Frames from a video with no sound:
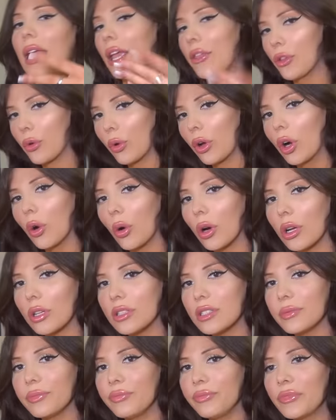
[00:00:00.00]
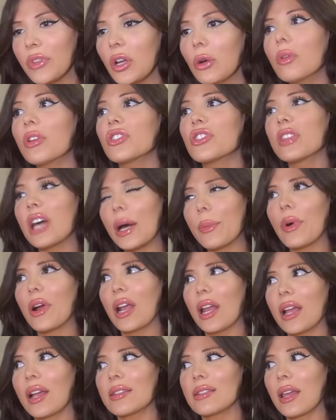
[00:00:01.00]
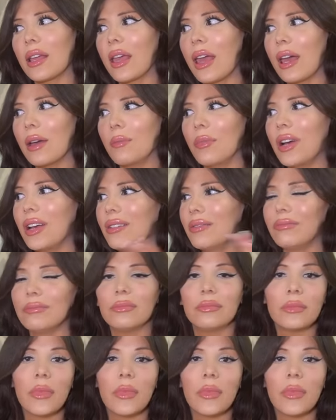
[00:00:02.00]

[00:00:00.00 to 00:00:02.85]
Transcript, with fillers: in the real world, which that part I guess I get, but